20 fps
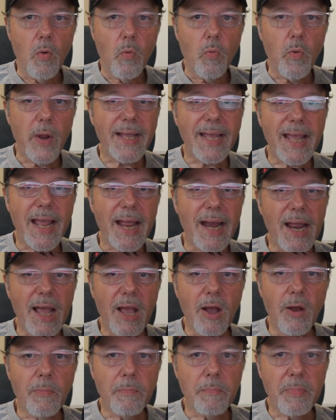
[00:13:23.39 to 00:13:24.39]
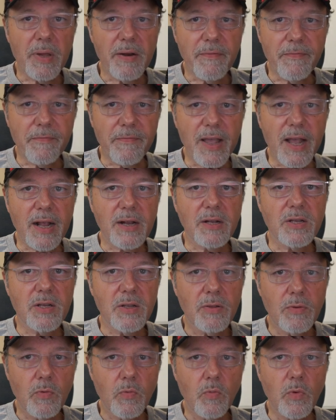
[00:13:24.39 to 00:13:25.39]
we can't help but affect
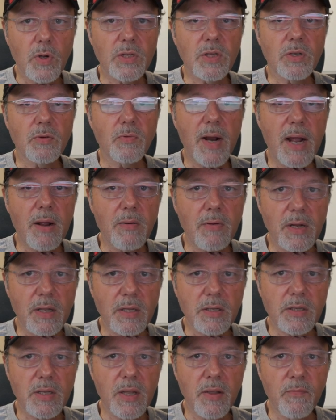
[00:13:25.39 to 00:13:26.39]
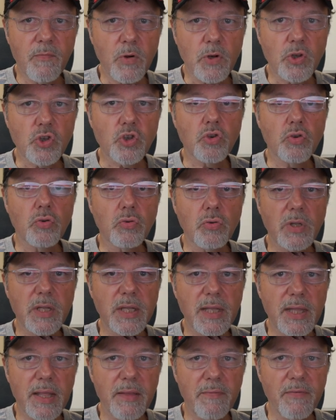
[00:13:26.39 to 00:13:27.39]
what's around us if we're
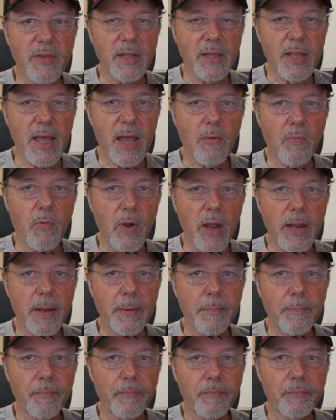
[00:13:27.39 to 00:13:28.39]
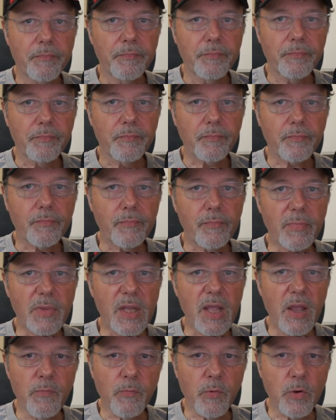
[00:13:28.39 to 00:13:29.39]
truly living that way.
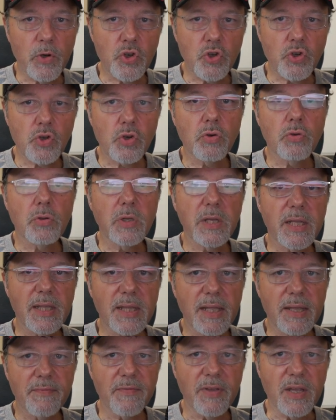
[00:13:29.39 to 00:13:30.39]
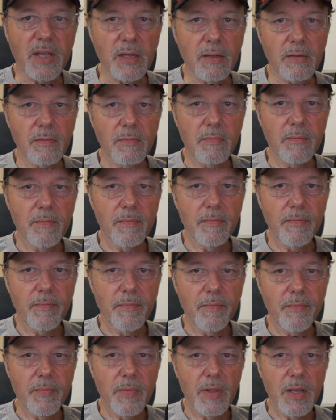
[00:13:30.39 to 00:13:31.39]
If we're truly living
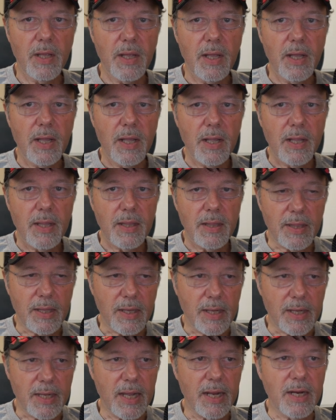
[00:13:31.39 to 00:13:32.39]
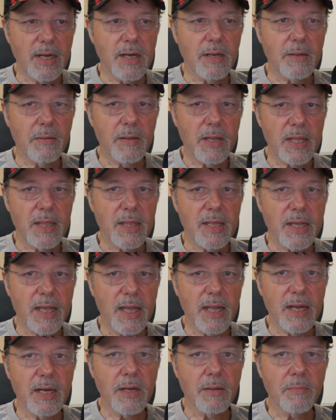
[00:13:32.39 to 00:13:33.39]
the kingdom, in the
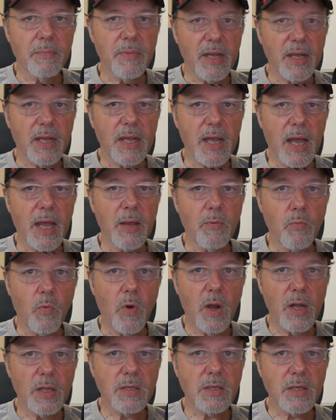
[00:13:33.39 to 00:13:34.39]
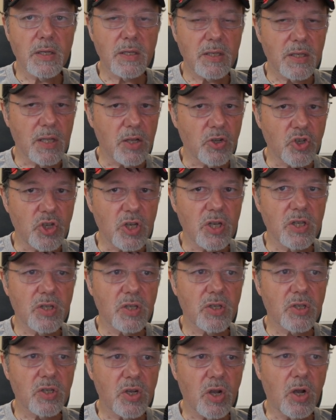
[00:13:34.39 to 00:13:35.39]
kingdom that God wants us, that
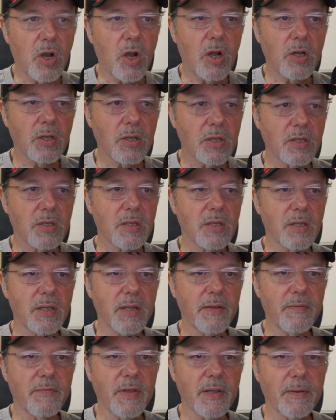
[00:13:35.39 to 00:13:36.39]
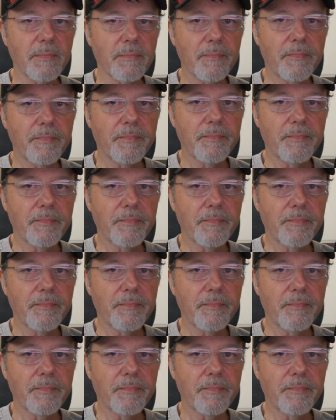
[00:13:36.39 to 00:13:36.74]
Jesus called us to live in,